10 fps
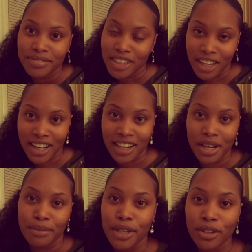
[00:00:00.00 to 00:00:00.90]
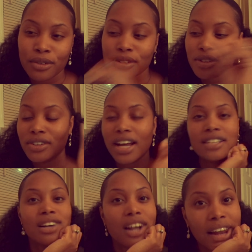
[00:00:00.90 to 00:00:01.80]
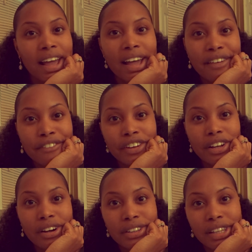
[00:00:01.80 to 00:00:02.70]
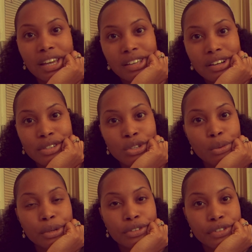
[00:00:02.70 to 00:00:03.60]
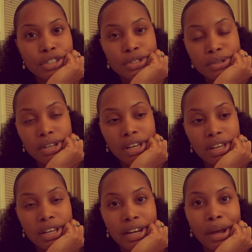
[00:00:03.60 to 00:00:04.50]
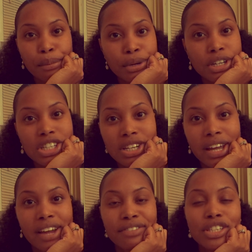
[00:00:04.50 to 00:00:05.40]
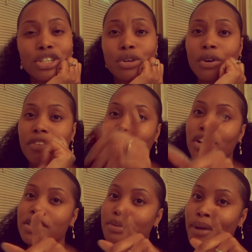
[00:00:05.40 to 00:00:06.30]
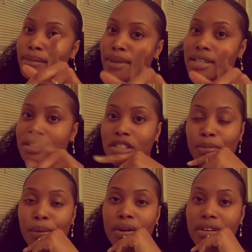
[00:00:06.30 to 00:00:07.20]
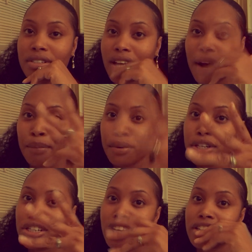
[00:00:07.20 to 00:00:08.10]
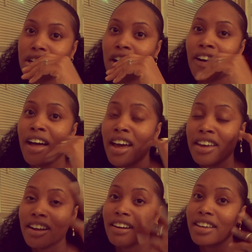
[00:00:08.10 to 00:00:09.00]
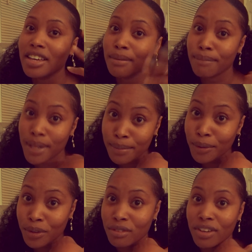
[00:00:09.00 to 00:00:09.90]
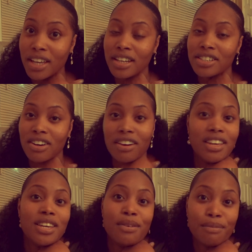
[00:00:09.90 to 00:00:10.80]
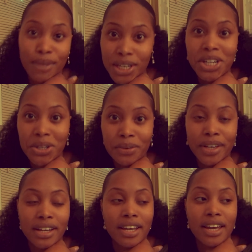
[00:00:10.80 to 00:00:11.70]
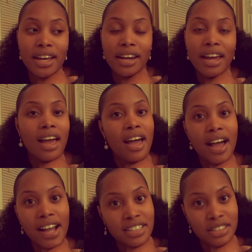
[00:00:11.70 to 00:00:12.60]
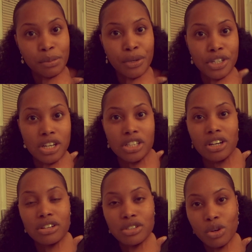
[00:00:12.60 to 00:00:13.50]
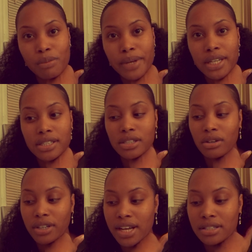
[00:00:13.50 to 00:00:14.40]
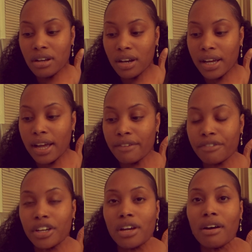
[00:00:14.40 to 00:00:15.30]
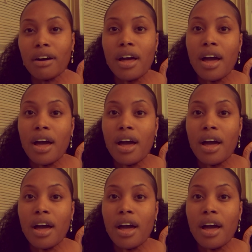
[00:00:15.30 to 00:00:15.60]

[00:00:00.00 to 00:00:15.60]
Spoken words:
y'all gotta let me know. So that's all I have for y'all. Thank y'all so much for tuning in. I appreciate every single one of y'all. To my amazing supporters, I appreciate y'all. Y'all keep me motivated. Y'all keep me going. And I just appreciate y'all so much. So that's all I got for y'all.